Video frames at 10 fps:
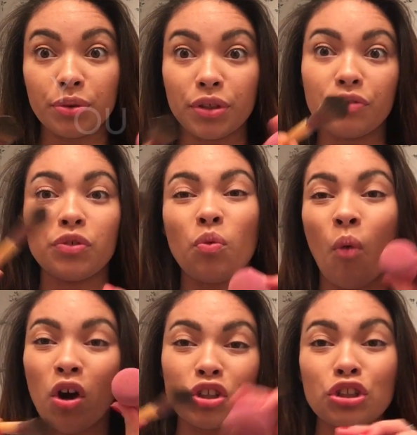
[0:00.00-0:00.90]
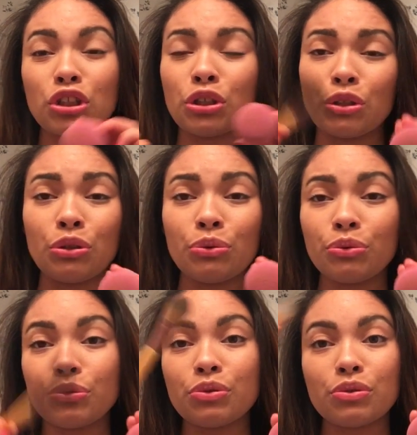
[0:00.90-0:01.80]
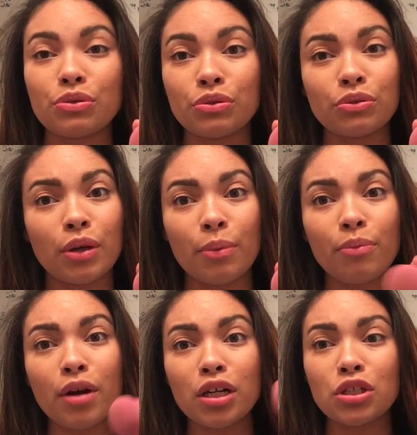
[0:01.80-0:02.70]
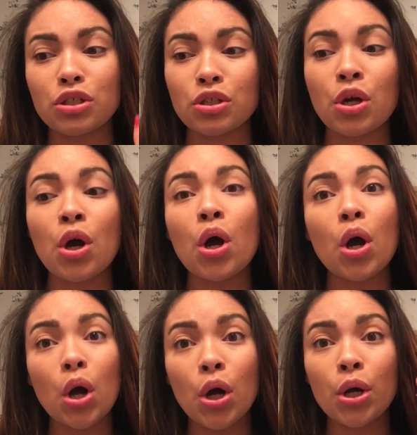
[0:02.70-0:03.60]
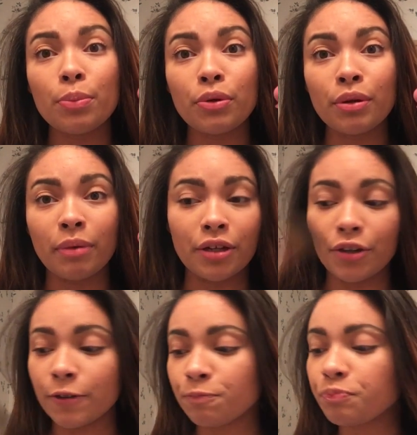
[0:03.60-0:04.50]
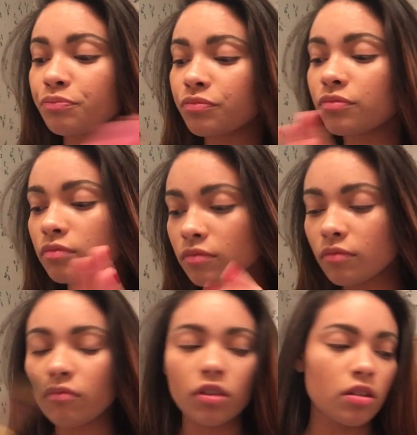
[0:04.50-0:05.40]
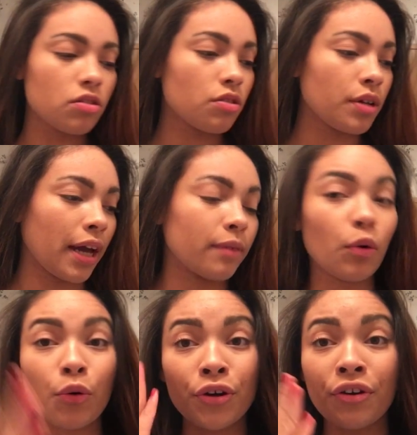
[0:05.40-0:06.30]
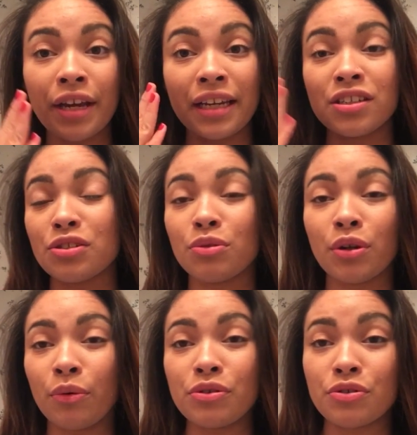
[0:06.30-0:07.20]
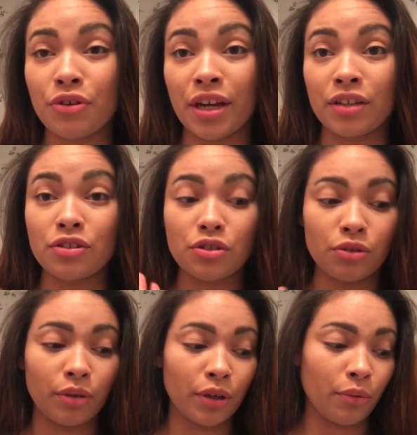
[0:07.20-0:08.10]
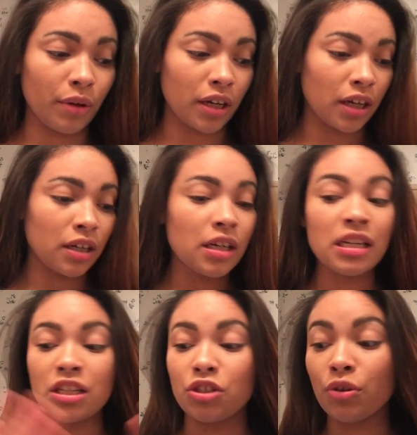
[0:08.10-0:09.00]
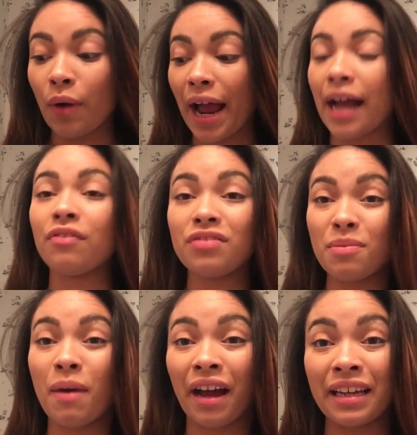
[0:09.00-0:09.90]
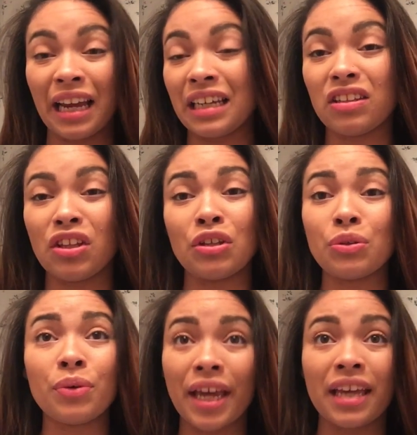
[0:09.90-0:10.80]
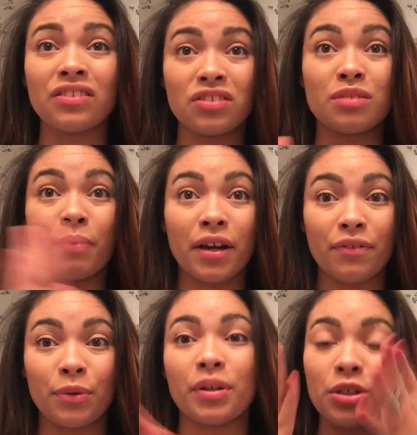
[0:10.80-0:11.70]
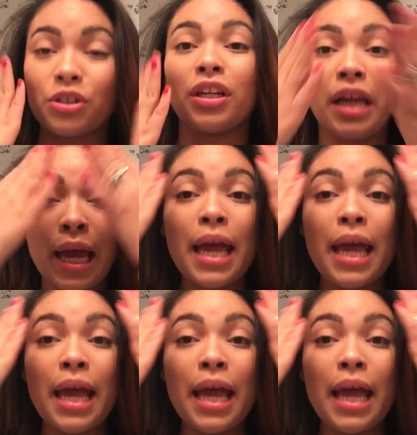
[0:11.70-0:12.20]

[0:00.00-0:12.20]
if you want to use a brush or a beauty blender. So yeah, or your hands. You can always use your hands too. You don't have to buy anything. You can just buy foundation